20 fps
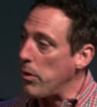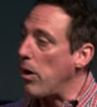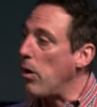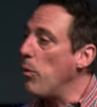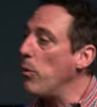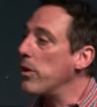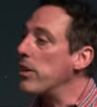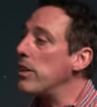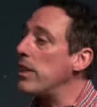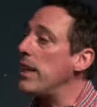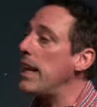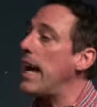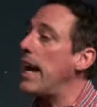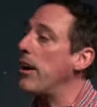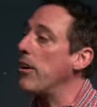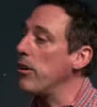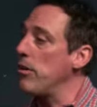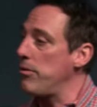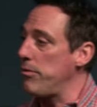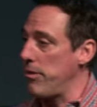Paul will
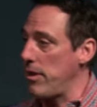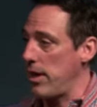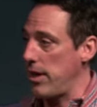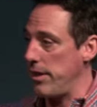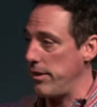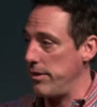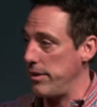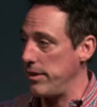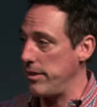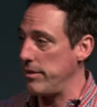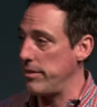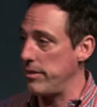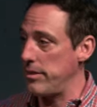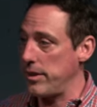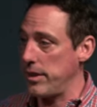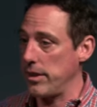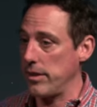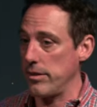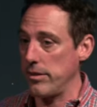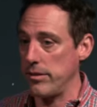clarify these
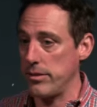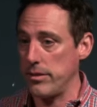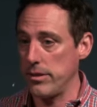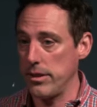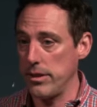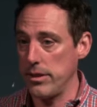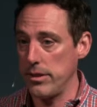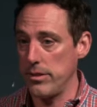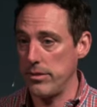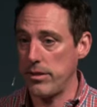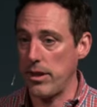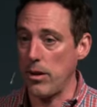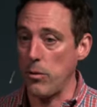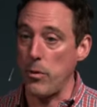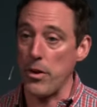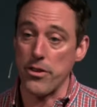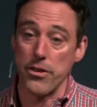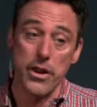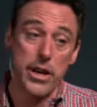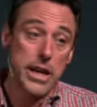things, saying
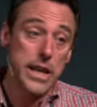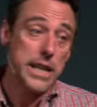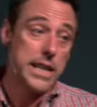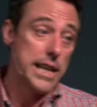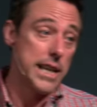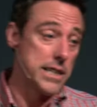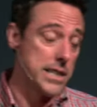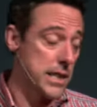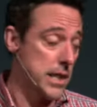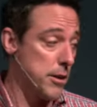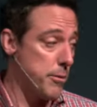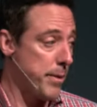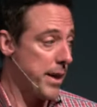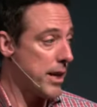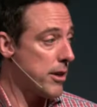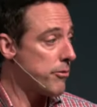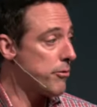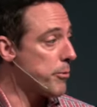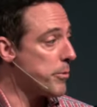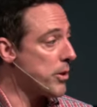whether he has a
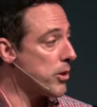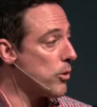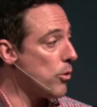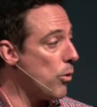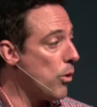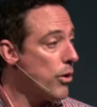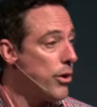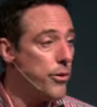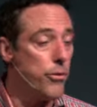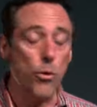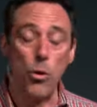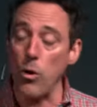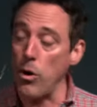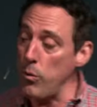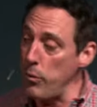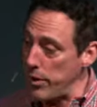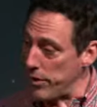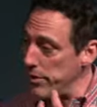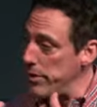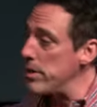command from the Lord or
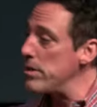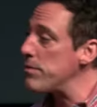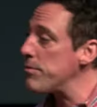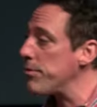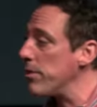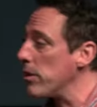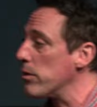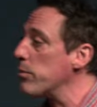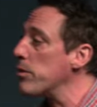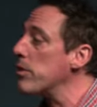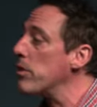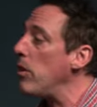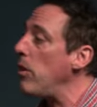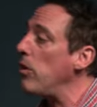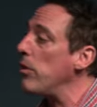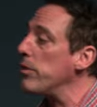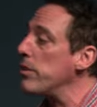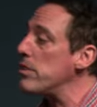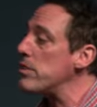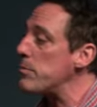whether he's filled with the
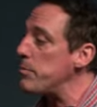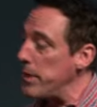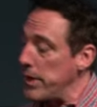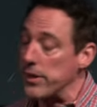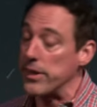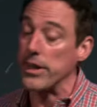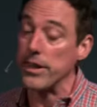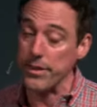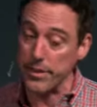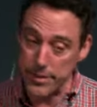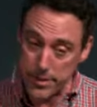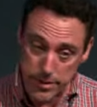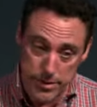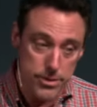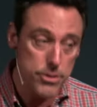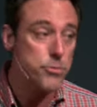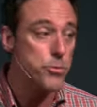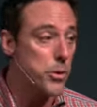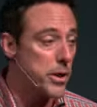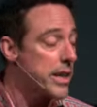Holy Spirit. And this
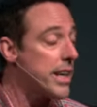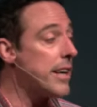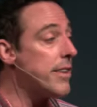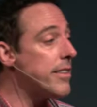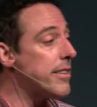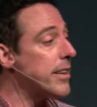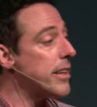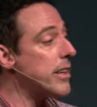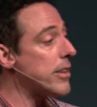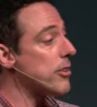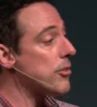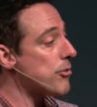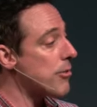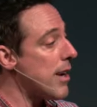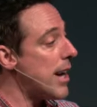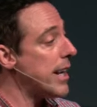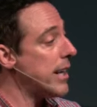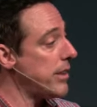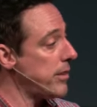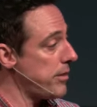is what I think is
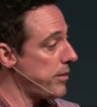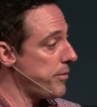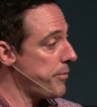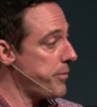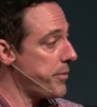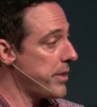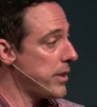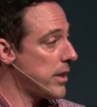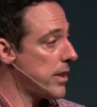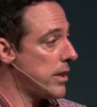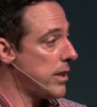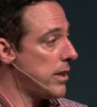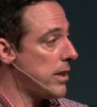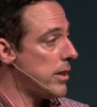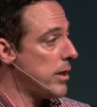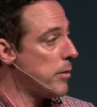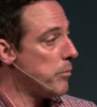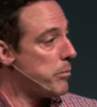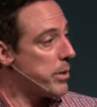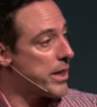right.
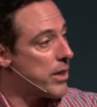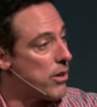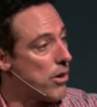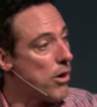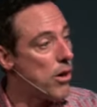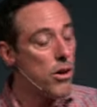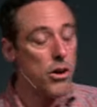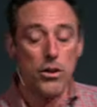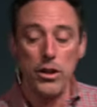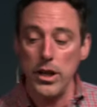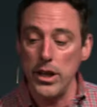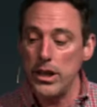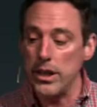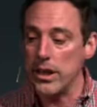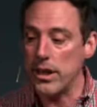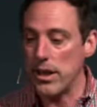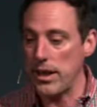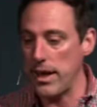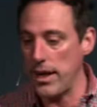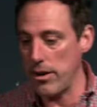But it all
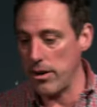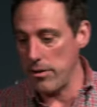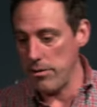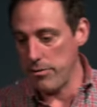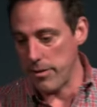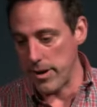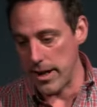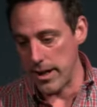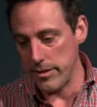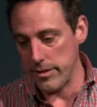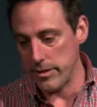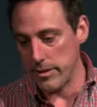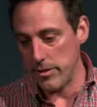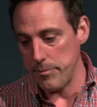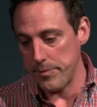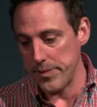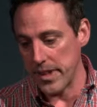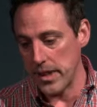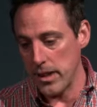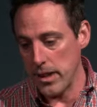clarifies it.
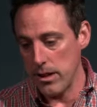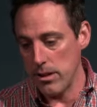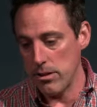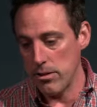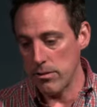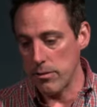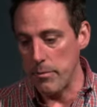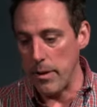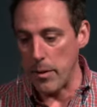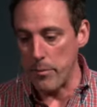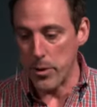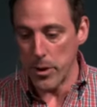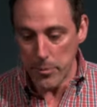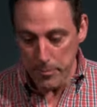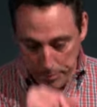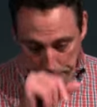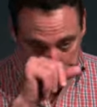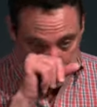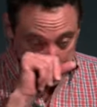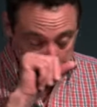Remember,
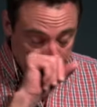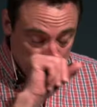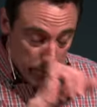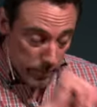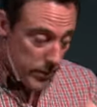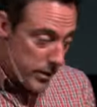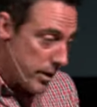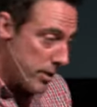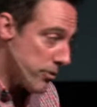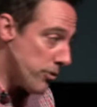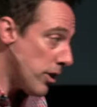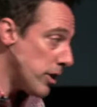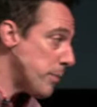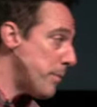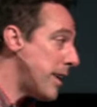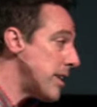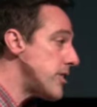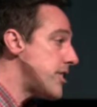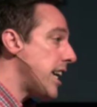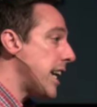I talked
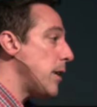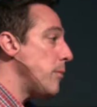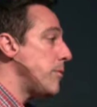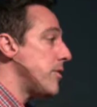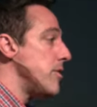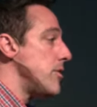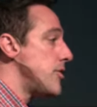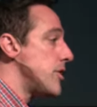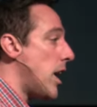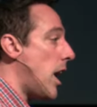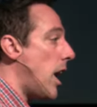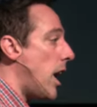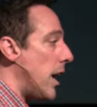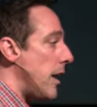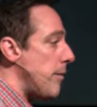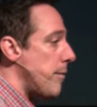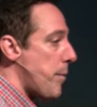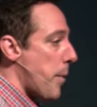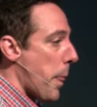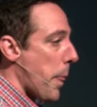about James and
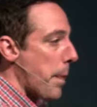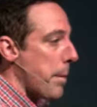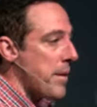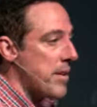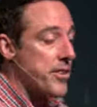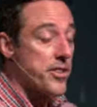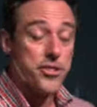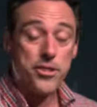John, the